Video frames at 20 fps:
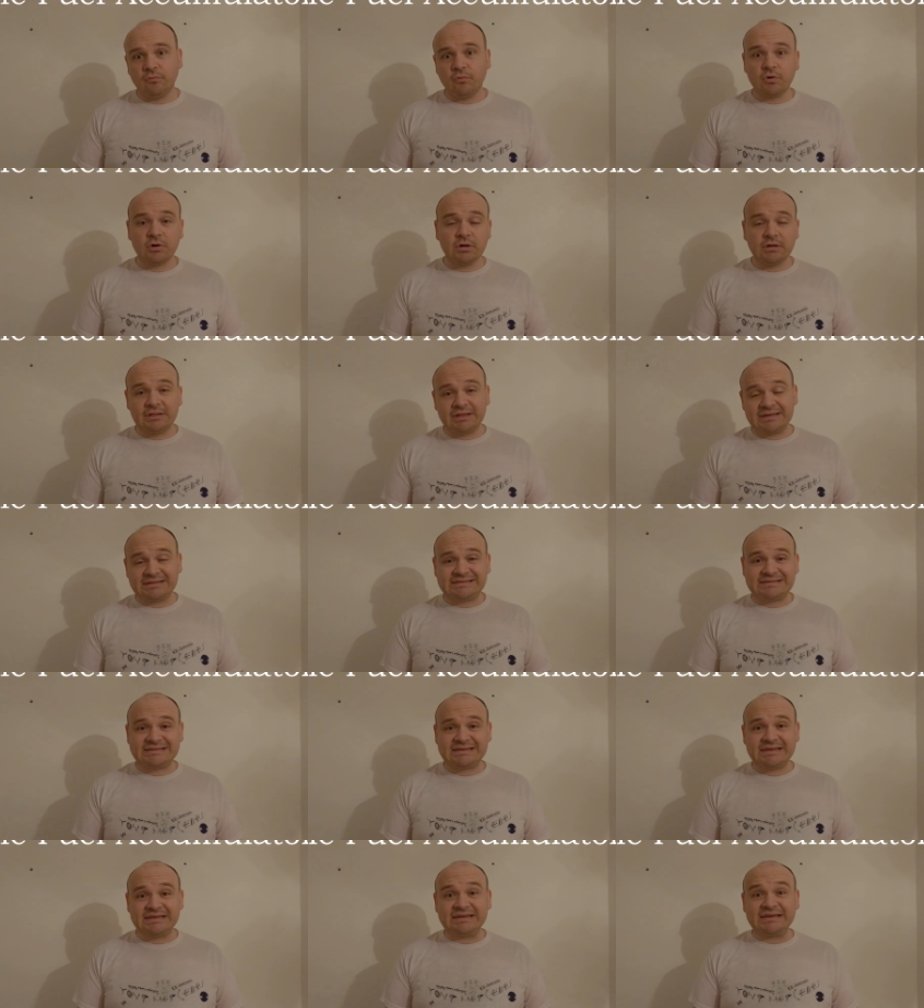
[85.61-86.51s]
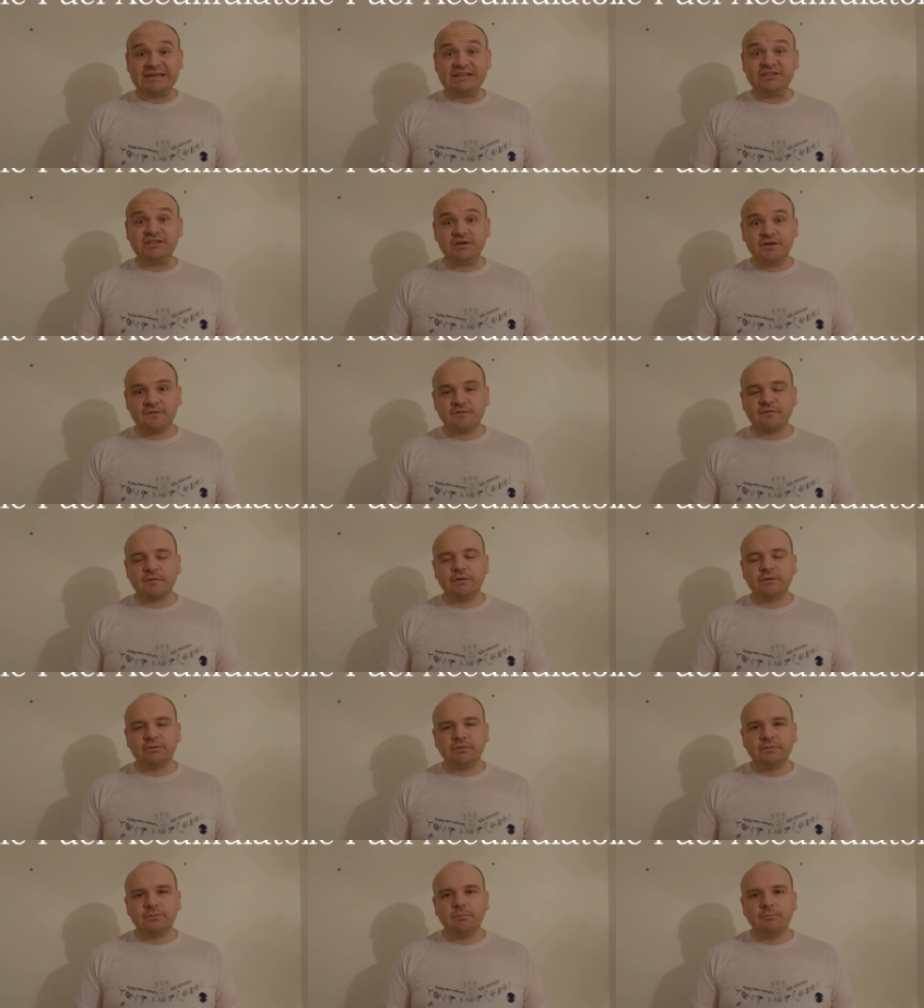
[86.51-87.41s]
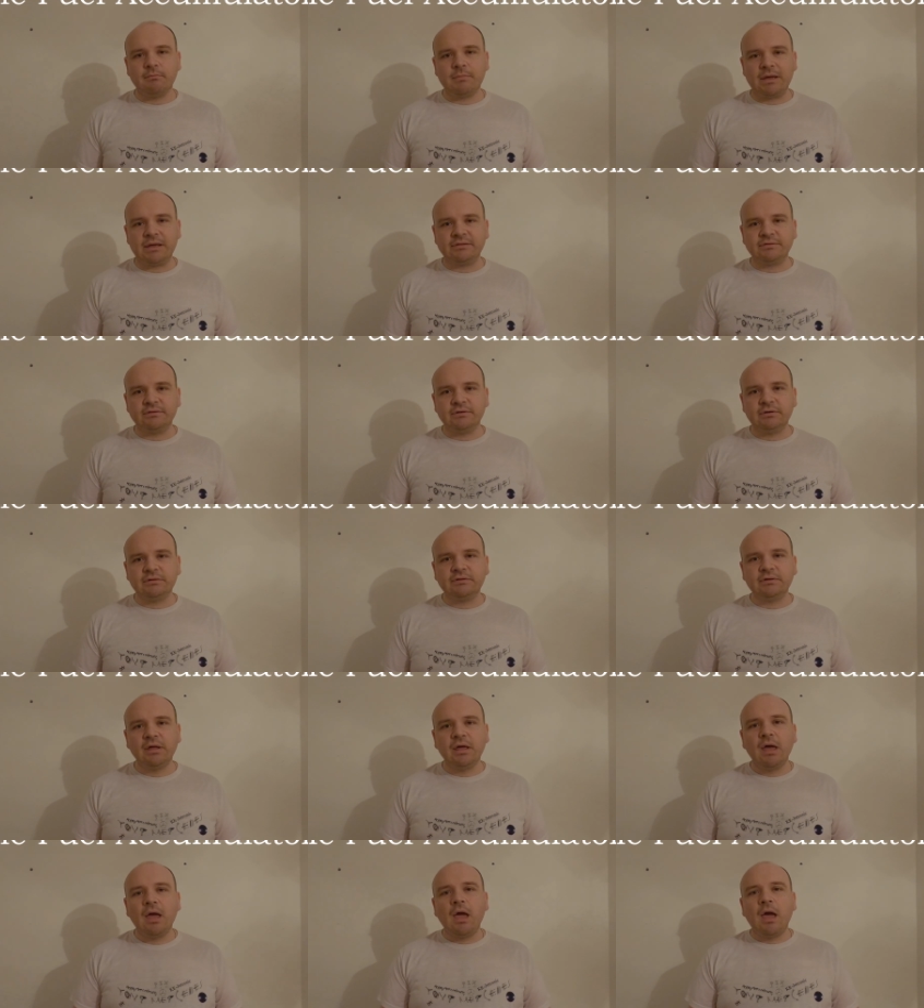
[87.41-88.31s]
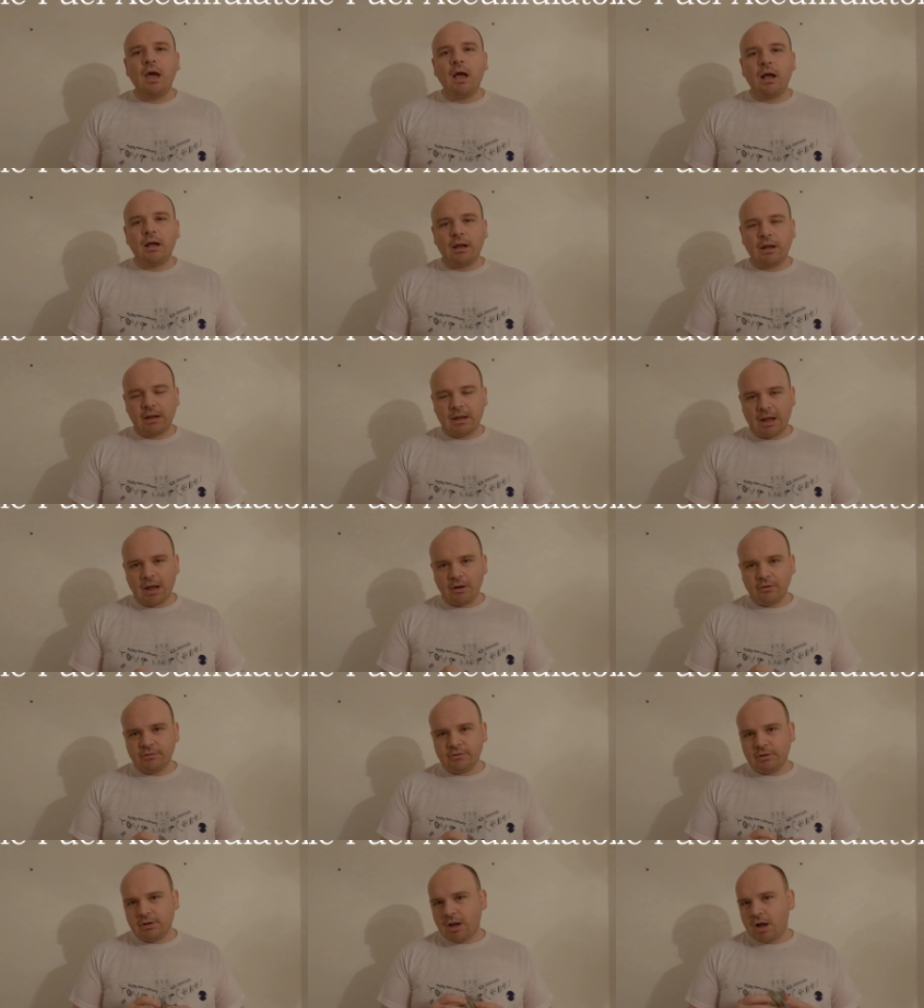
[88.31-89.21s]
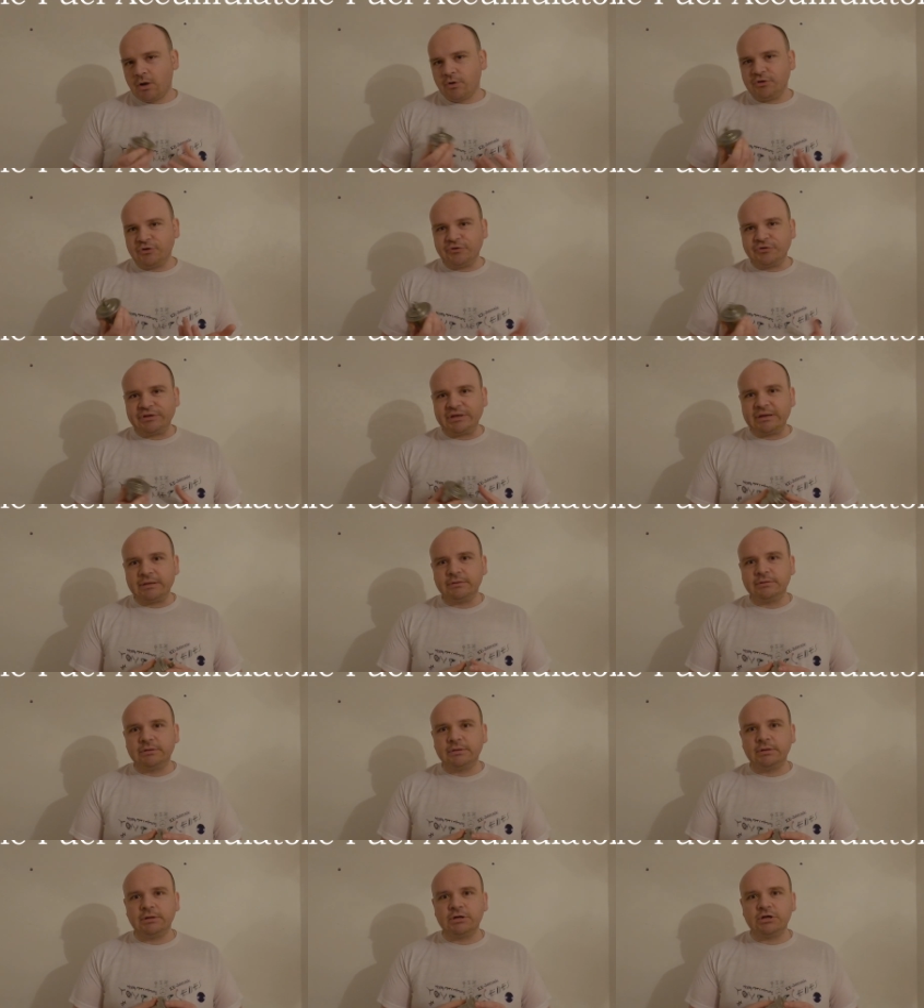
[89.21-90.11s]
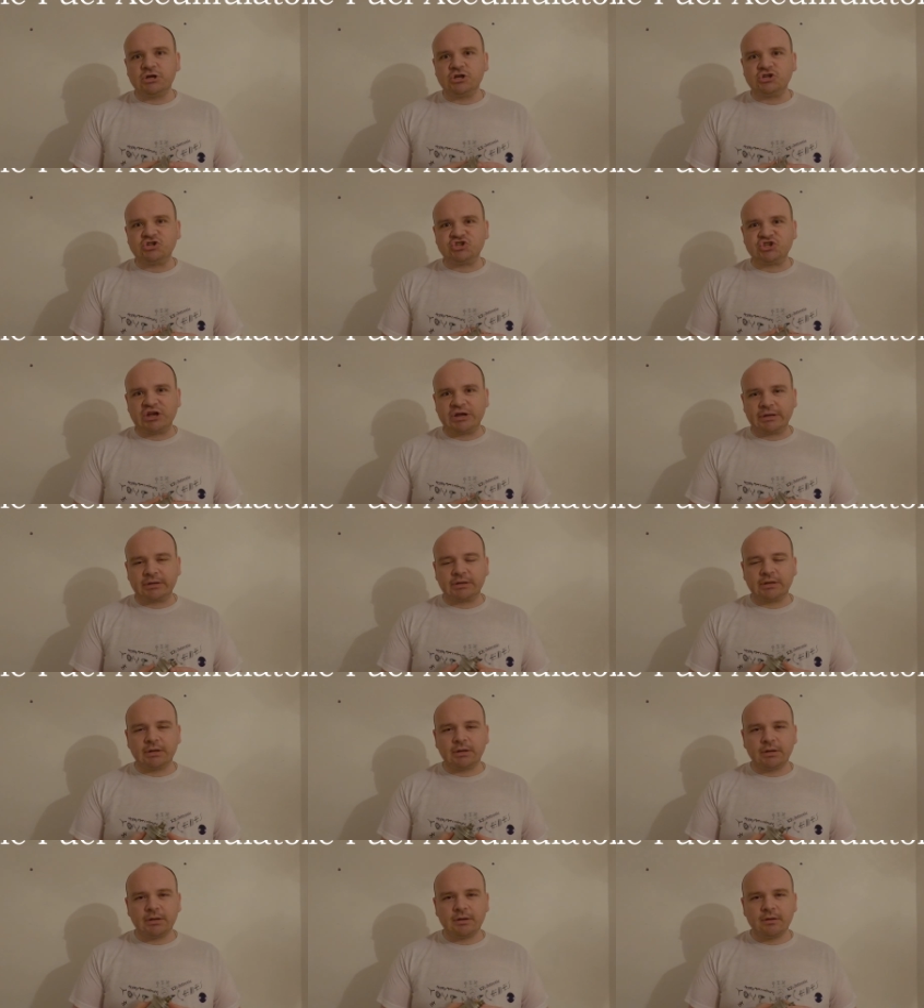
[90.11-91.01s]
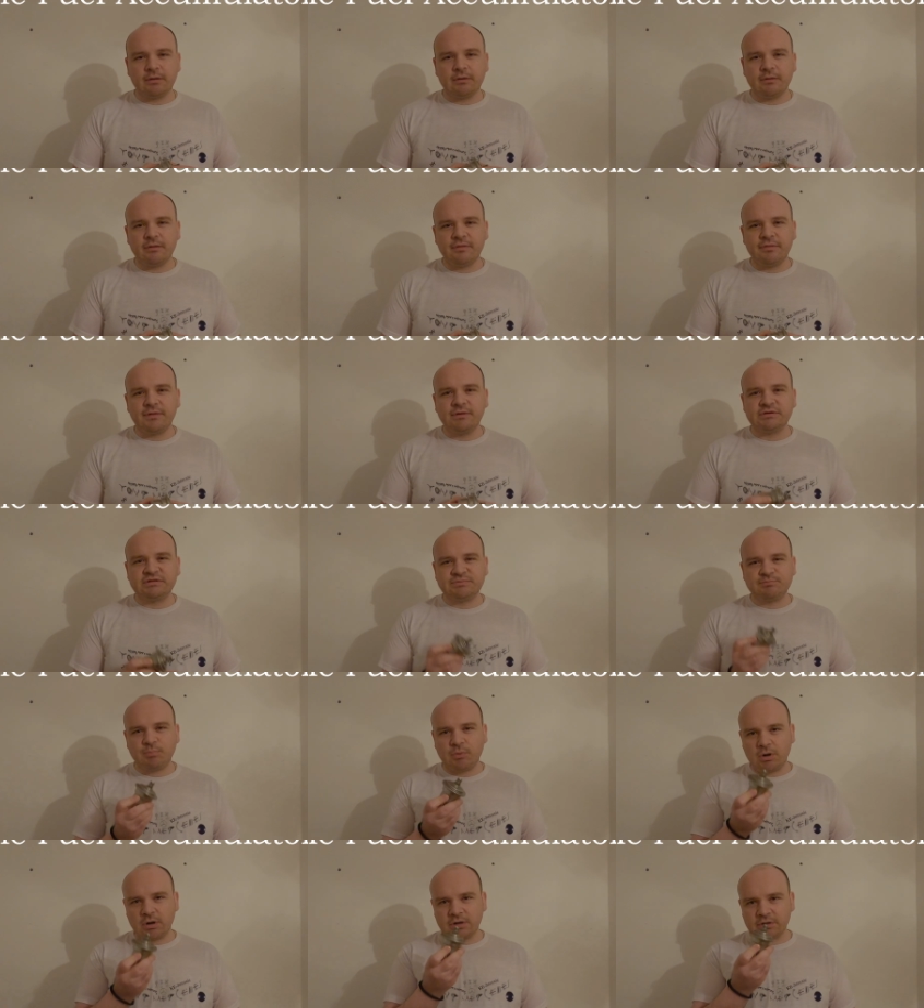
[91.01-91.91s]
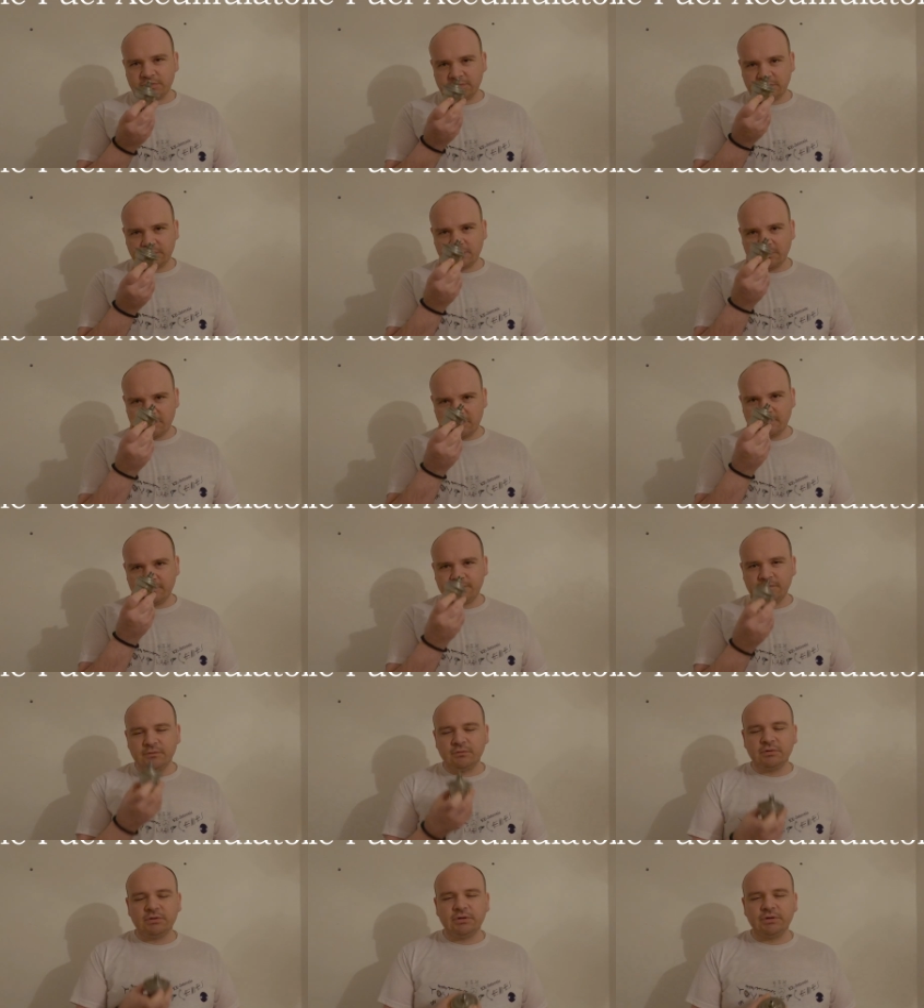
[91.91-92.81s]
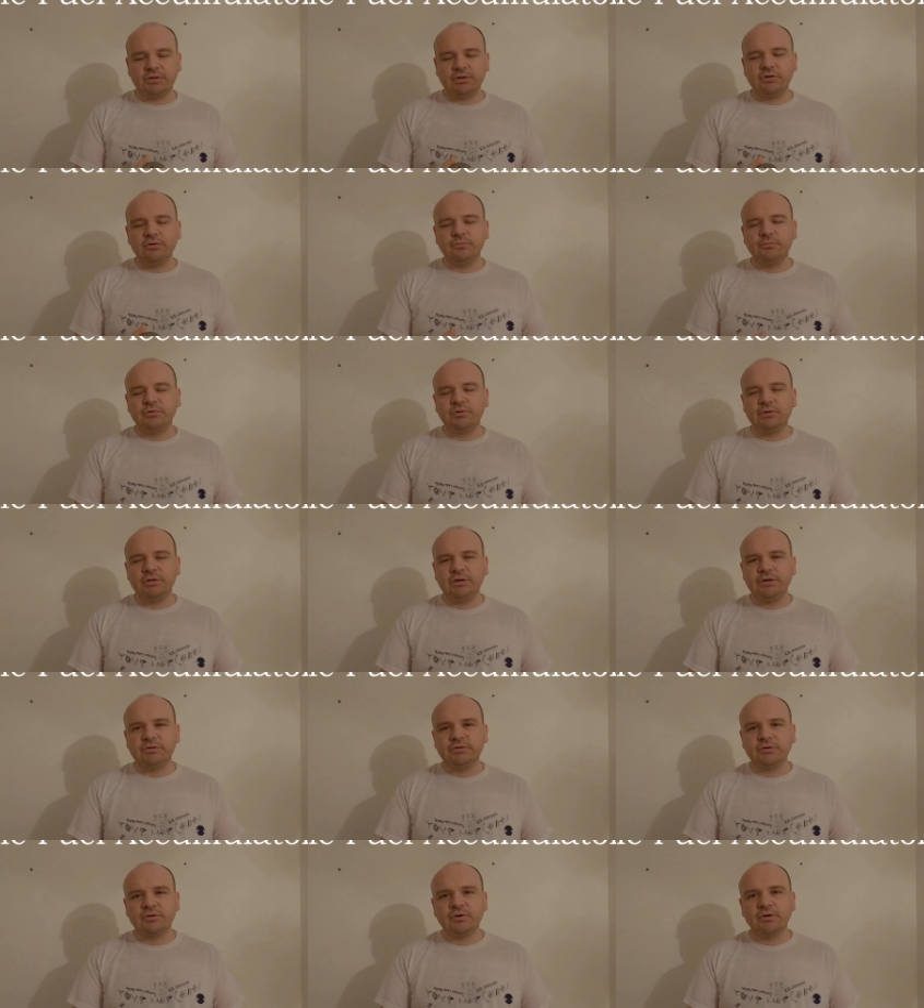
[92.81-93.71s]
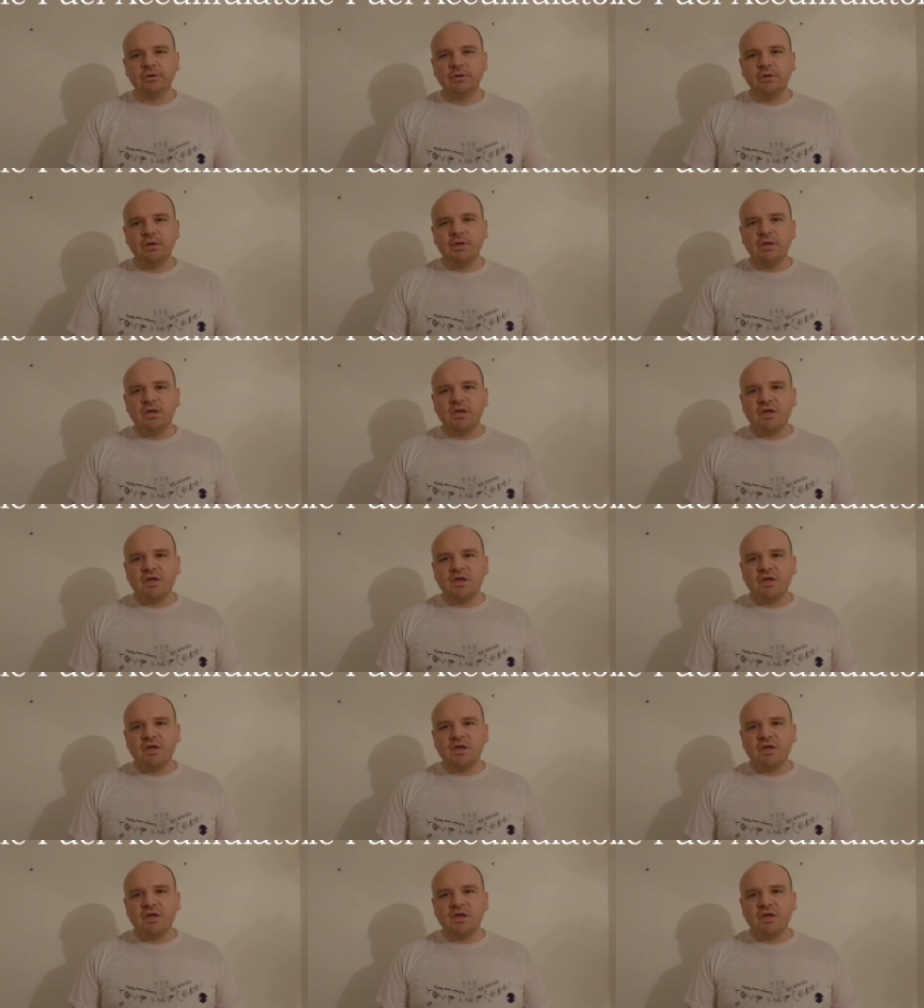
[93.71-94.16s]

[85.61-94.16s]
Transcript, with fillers: or let's say a different method how, how you can uh, check uh, this part, the fuel accumulator,